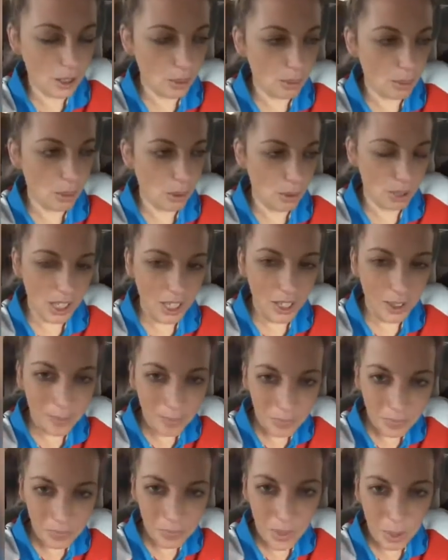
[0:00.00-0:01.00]
morning.
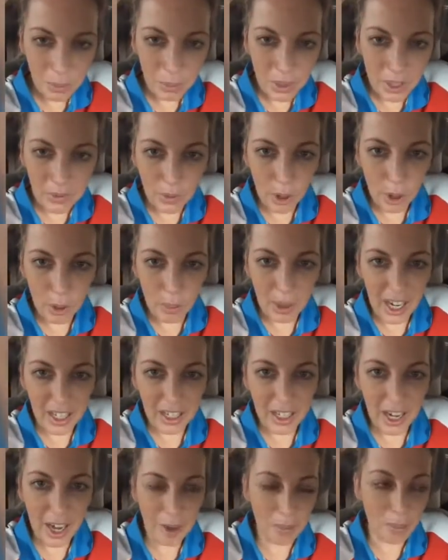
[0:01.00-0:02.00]
We've all
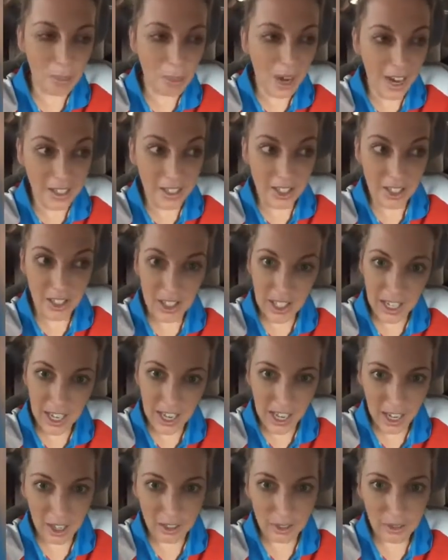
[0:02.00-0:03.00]
been practicing
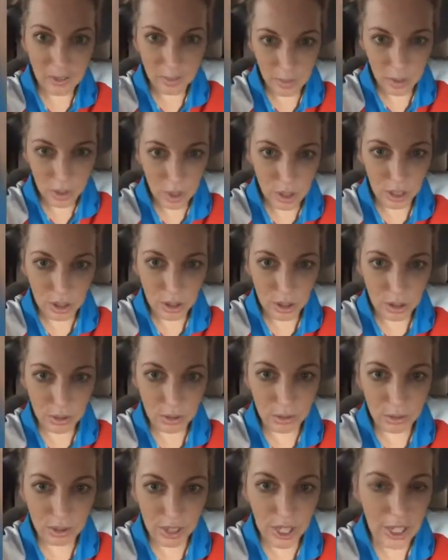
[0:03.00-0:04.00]
our physical